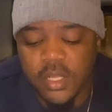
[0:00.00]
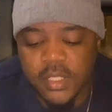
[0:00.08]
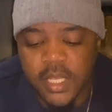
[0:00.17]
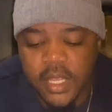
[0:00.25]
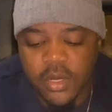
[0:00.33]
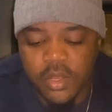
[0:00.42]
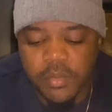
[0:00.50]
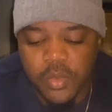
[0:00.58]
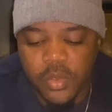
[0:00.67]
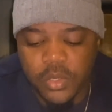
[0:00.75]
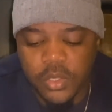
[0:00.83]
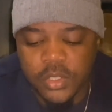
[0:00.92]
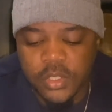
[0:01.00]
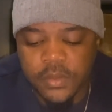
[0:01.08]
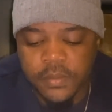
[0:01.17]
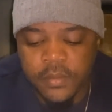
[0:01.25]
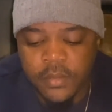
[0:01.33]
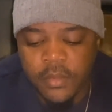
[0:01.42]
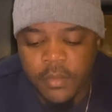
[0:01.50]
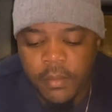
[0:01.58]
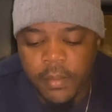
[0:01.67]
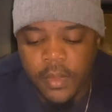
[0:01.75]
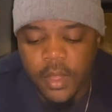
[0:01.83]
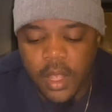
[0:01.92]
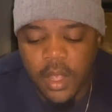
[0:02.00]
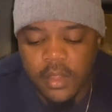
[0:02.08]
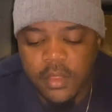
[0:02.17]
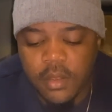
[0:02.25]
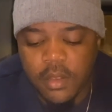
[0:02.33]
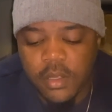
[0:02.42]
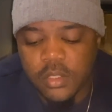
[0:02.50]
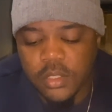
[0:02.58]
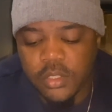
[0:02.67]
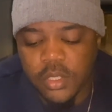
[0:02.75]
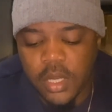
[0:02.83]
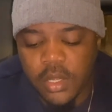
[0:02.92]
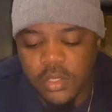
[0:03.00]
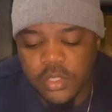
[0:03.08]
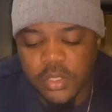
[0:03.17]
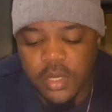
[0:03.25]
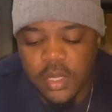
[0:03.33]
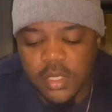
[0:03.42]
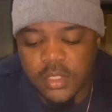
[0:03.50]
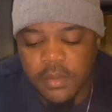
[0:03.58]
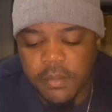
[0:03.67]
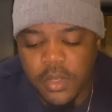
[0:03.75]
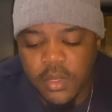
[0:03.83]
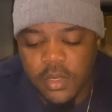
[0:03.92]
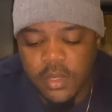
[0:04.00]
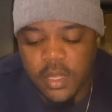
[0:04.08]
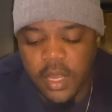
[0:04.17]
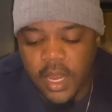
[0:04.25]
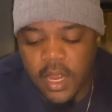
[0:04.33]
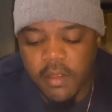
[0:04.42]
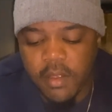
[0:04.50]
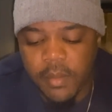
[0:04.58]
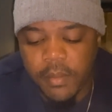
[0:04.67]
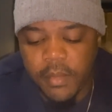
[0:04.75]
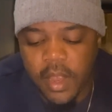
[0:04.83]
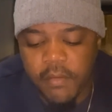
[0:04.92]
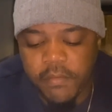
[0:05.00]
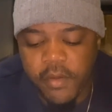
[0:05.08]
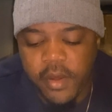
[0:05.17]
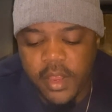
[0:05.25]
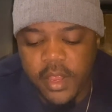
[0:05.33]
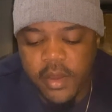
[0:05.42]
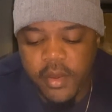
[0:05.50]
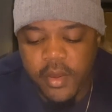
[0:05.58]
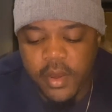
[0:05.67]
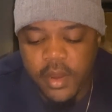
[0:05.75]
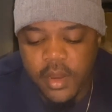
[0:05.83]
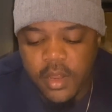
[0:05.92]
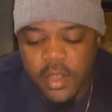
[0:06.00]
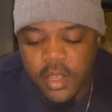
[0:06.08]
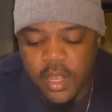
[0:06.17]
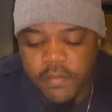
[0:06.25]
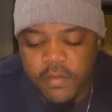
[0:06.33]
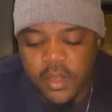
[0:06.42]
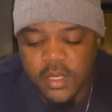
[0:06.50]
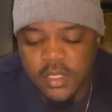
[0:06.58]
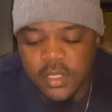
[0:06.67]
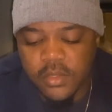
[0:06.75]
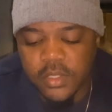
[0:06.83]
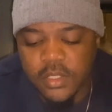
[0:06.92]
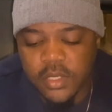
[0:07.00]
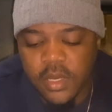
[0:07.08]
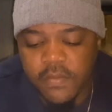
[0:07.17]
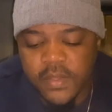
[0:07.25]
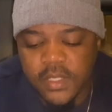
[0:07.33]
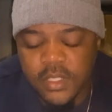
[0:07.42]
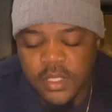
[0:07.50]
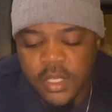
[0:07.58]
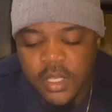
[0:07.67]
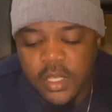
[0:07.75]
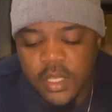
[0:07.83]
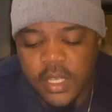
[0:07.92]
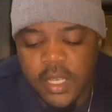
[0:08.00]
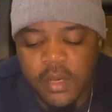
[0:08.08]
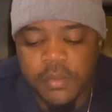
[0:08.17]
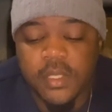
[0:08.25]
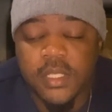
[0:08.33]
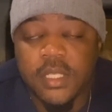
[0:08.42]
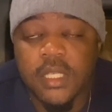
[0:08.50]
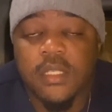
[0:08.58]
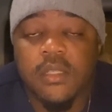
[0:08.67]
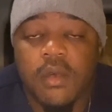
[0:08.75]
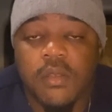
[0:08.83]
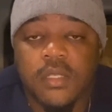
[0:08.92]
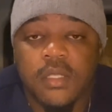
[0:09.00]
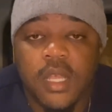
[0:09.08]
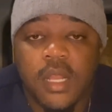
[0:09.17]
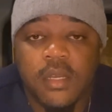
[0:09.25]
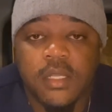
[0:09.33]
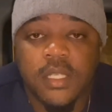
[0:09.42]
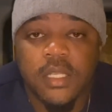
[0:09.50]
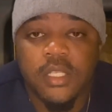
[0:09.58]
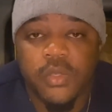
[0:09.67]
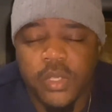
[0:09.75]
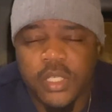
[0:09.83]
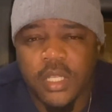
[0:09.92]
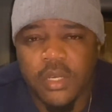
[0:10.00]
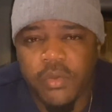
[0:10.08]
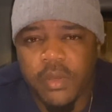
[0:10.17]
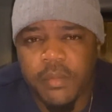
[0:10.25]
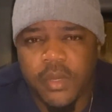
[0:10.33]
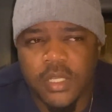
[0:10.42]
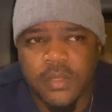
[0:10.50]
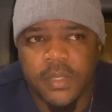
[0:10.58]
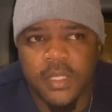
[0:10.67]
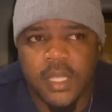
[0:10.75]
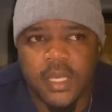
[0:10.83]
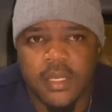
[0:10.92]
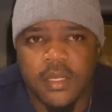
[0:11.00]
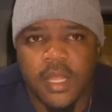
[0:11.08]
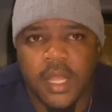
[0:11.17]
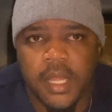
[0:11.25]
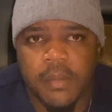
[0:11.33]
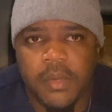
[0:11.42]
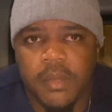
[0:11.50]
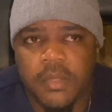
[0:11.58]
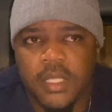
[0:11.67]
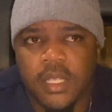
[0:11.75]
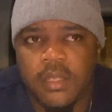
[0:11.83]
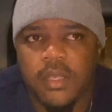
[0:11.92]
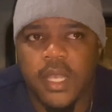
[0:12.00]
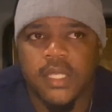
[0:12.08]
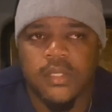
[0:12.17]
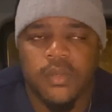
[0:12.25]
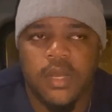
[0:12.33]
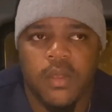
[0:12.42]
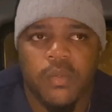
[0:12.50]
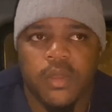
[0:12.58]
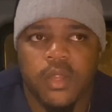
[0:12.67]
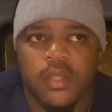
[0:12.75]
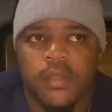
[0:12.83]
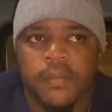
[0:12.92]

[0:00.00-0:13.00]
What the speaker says: sign-on bonus, $100 a month after a year of continuous service. You get up to $6,000 in tuition reimbursement, and let me tell you guys how that works.